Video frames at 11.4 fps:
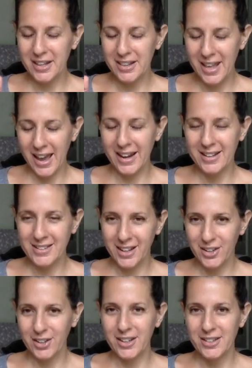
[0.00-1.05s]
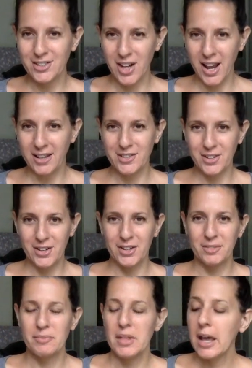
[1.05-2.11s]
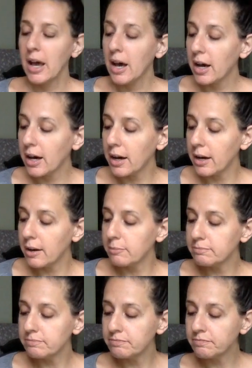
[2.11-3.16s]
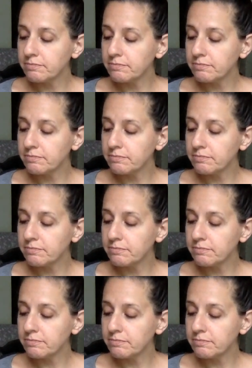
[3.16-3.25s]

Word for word: That is a good jazz song. Um,